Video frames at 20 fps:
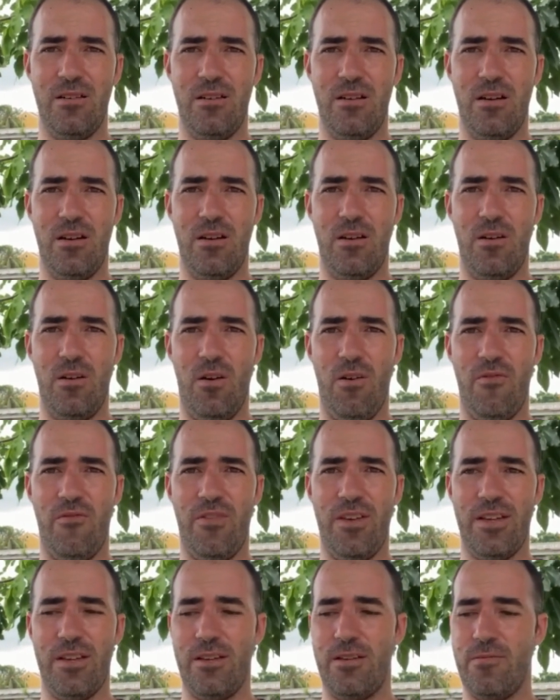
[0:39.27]
I
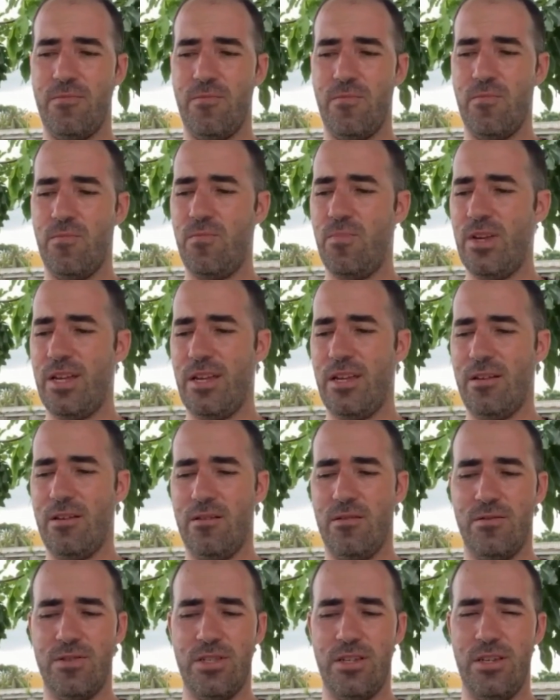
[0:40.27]
think
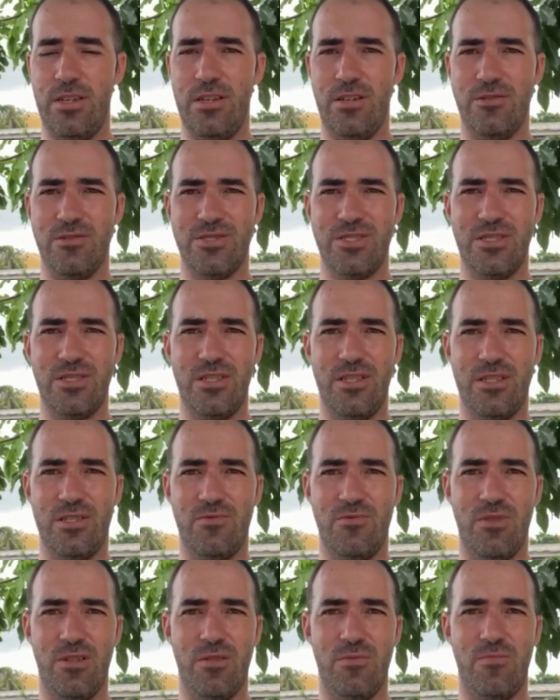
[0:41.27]
picking Sea Eagles in this
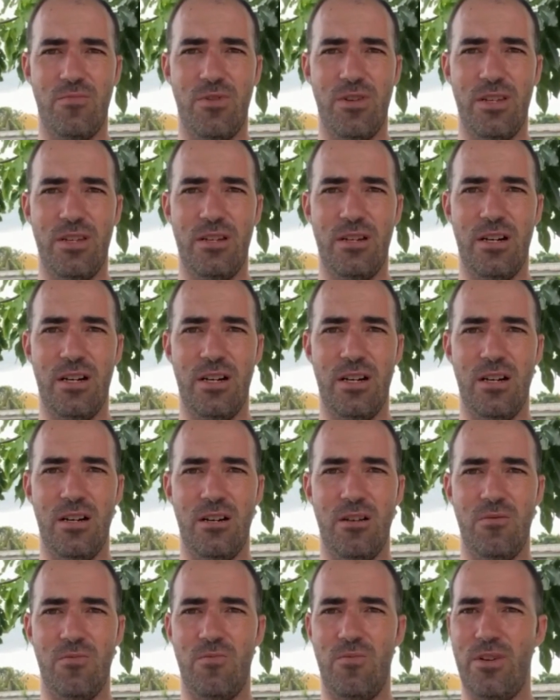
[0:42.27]
one pretty
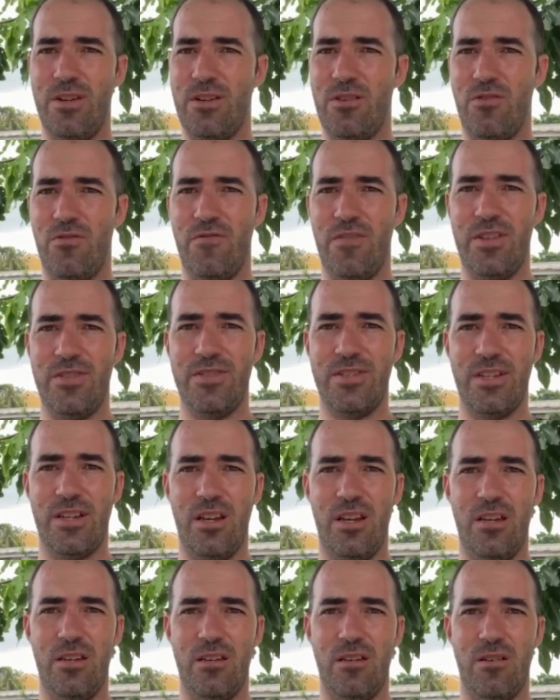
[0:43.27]

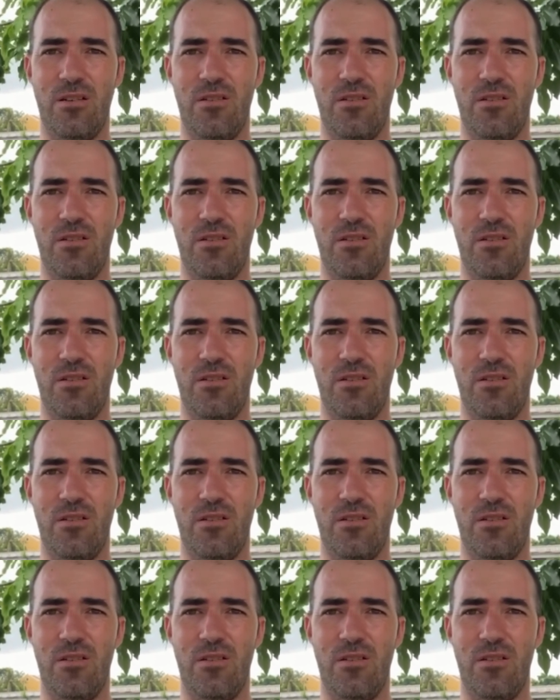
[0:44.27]
convincingly.